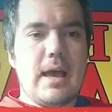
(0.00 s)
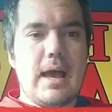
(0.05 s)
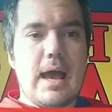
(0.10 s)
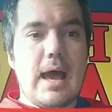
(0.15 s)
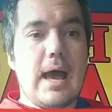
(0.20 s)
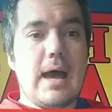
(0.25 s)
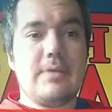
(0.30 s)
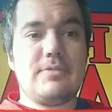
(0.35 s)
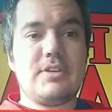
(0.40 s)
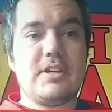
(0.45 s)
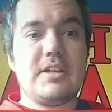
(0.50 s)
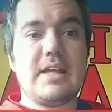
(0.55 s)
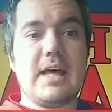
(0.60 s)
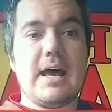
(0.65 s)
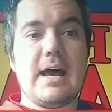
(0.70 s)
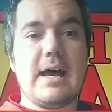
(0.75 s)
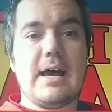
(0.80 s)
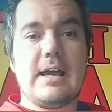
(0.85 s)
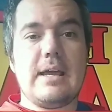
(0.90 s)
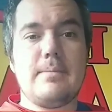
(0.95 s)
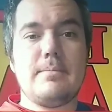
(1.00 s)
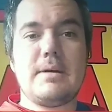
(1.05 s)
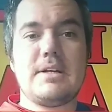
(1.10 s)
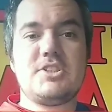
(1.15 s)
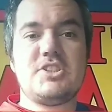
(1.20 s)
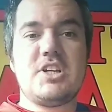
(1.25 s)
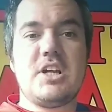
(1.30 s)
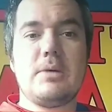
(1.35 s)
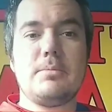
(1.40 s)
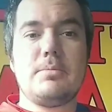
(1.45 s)
After that, I
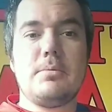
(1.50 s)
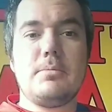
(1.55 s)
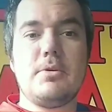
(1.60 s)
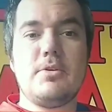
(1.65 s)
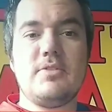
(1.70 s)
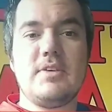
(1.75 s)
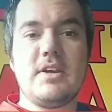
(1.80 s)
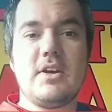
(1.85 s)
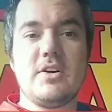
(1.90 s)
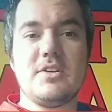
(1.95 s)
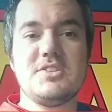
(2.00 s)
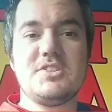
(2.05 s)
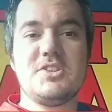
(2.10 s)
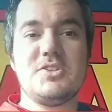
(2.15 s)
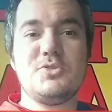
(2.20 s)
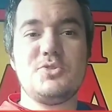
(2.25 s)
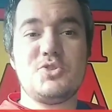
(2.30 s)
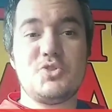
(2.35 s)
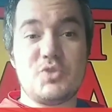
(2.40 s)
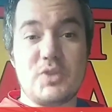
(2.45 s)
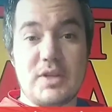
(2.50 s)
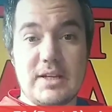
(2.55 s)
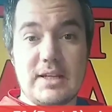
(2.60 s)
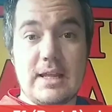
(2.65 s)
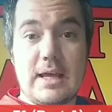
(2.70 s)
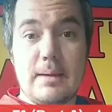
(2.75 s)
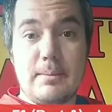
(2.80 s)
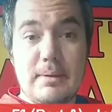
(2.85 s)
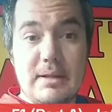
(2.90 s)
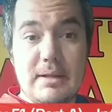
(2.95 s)
imagine I'll be moving on to strict
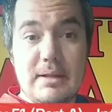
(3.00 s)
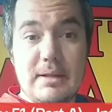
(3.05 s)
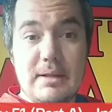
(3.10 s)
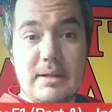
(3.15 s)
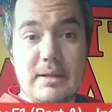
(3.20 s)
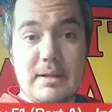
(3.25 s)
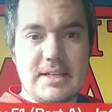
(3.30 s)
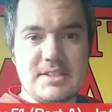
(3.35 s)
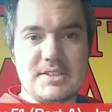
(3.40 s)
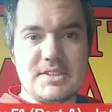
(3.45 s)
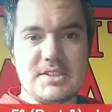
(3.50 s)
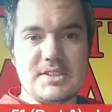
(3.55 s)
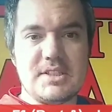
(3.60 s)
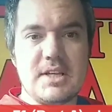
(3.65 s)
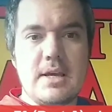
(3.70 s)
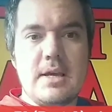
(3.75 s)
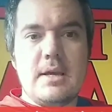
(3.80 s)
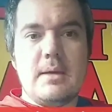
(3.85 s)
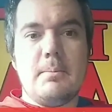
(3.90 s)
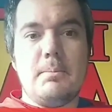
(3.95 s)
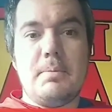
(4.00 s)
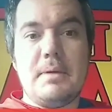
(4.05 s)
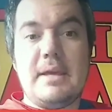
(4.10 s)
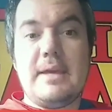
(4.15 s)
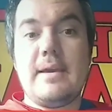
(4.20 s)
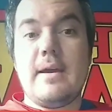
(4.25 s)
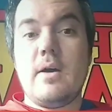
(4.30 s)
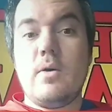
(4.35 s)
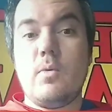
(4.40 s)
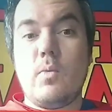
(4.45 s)
liability cases.
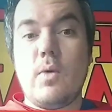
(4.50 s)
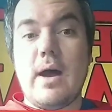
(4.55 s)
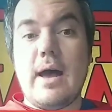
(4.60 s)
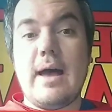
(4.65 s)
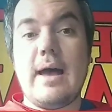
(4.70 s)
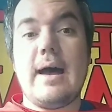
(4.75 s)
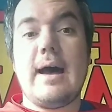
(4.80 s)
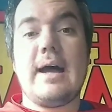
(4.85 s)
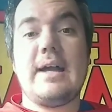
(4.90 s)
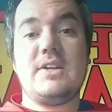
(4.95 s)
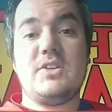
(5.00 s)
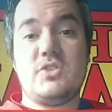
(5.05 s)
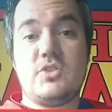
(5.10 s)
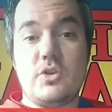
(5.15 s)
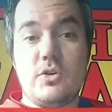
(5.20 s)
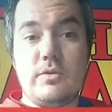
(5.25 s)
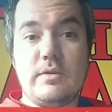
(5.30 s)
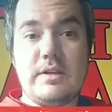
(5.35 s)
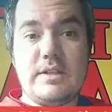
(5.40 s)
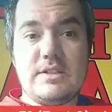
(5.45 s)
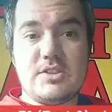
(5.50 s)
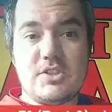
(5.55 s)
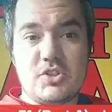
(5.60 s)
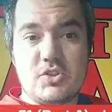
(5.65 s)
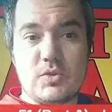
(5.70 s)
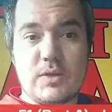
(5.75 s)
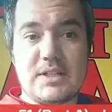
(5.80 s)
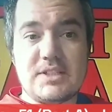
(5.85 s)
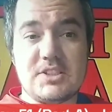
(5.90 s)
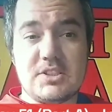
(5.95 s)
Be aware I do need to
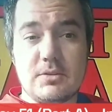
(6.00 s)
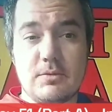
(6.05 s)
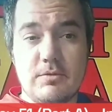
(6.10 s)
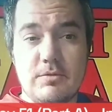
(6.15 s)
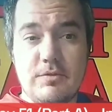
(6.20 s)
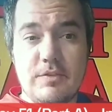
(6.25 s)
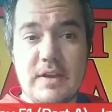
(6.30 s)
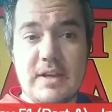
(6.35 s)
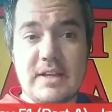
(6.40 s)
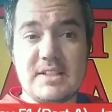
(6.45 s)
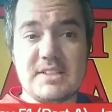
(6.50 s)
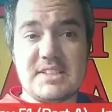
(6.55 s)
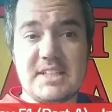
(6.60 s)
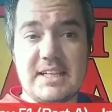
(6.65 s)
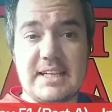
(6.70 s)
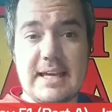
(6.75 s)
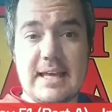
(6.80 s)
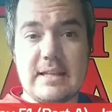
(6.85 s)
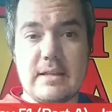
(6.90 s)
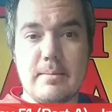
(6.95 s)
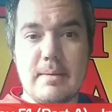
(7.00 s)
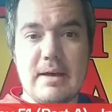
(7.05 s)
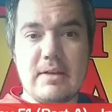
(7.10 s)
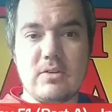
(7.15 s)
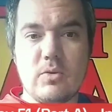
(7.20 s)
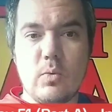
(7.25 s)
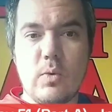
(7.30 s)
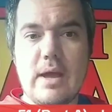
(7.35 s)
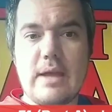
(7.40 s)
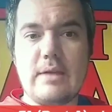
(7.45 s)
stress some things and get them
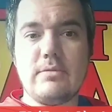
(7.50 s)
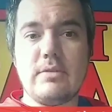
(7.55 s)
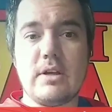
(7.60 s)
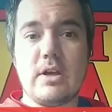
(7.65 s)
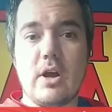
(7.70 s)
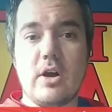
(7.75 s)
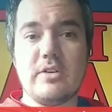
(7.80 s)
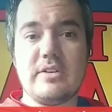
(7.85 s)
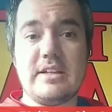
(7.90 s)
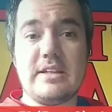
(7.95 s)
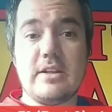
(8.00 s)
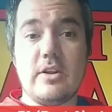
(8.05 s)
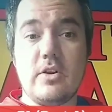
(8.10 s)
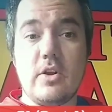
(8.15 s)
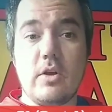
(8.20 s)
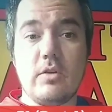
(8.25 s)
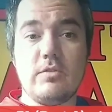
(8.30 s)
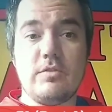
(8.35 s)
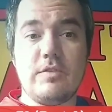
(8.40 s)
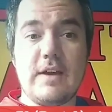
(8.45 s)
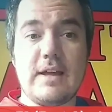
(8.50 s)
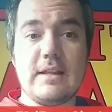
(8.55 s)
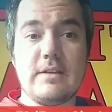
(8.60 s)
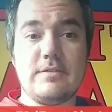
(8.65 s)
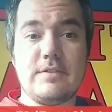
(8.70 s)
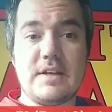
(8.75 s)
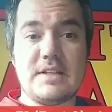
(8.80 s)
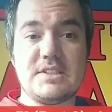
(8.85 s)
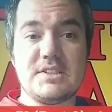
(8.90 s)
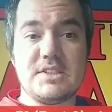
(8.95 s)
out the way regarding the non-fatal
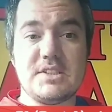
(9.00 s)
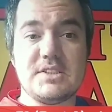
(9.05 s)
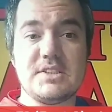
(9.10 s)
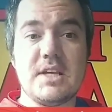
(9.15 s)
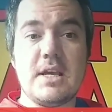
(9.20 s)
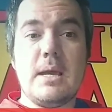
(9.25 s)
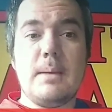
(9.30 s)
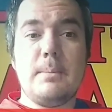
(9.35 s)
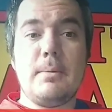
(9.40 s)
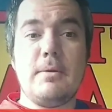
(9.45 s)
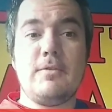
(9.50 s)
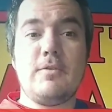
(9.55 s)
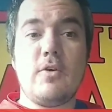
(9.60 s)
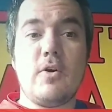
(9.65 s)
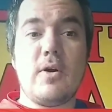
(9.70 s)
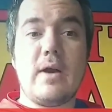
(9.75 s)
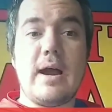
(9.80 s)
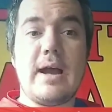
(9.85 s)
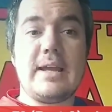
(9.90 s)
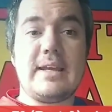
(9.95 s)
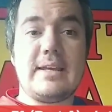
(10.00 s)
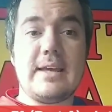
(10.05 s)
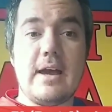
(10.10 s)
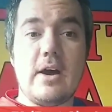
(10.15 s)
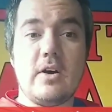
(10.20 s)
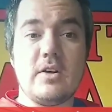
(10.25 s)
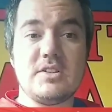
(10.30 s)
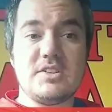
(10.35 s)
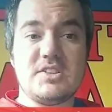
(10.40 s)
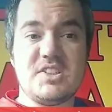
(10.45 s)
offences before I
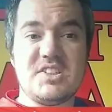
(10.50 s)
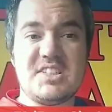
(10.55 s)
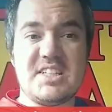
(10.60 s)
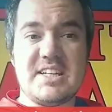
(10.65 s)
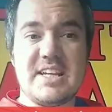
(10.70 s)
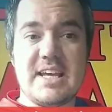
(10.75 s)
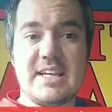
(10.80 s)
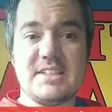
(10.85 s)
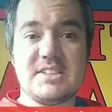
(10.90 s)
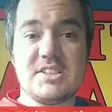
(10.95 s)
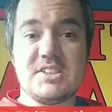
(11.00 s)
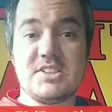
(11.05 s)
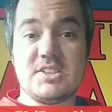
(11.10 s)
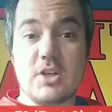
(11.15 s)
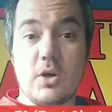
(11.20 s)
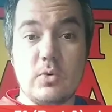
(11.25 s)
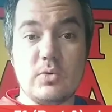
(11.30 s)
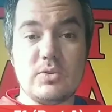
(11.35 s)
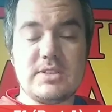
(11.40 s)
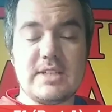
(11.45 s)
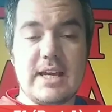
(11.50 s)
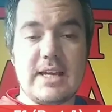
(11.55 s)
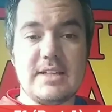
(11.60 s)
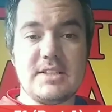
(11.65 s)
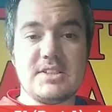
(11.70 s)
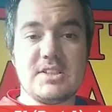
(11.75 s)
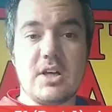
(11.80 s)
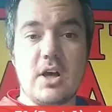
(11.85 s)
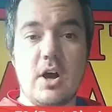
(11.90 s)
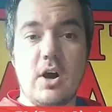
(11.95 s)
get on to today's assault
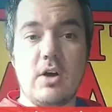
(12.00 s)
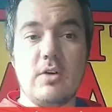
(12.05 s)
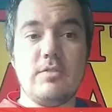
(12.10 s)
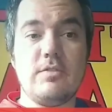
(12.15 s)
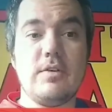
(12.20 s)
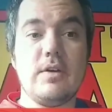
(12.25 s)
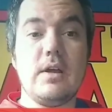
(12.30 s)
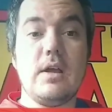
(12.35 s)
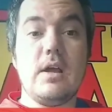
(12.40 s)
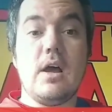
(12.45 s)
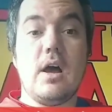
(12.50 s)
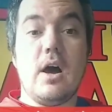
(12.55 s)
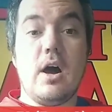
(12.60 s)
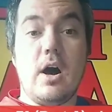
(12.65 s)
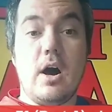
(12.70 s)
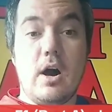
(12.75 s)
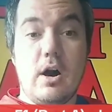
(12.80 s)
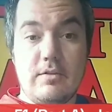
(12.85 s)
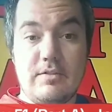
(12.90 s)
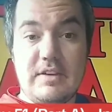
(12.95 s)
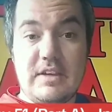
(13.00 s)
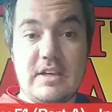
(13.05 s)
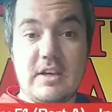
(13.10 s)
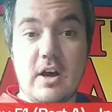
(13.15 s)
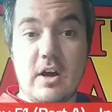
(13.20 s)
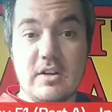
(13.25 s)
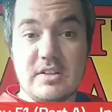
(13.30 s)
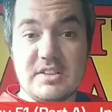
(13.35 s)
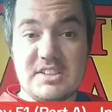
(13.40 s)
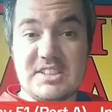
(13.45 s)
case of RV
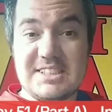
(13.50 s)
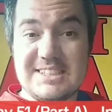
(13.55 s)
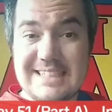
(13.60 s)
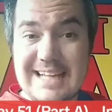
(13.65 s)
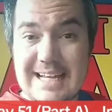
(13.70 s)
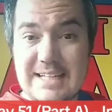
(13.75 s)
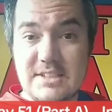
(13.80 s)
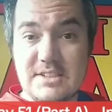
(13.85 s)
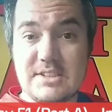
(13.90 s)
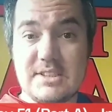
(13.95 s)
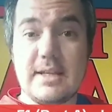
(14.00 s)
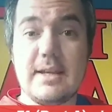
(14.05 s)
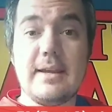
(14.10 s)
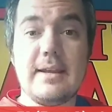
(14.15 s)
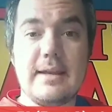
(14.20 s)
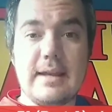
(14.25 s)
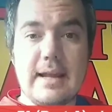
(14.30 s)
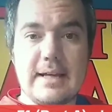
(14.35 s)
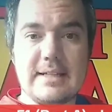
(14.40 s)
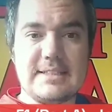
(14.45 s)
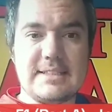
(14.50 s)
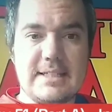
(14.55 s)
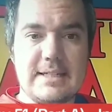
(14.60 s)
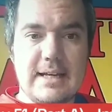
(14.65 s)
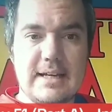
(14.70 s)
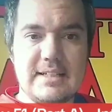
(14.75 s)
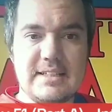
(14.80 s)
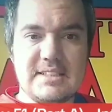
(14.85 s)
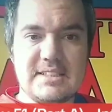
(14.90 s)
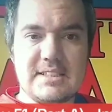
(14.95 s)
Constanza
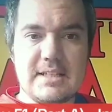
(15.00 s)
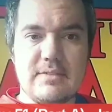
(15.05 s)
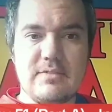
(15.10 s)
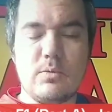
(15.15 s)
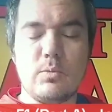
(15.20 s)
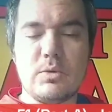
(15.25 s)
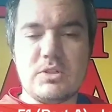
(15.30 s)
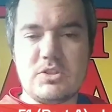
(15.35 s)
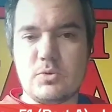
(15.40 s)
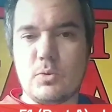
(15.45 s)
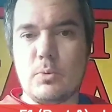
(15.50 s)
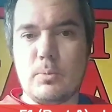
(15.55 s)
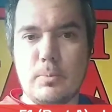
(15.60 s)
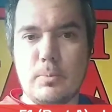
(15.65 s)
1997, which